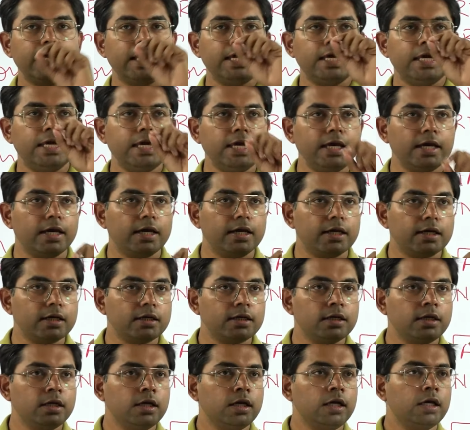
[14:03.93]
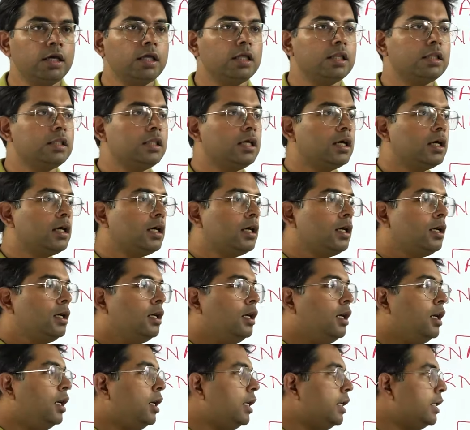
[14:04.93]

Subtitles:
Here the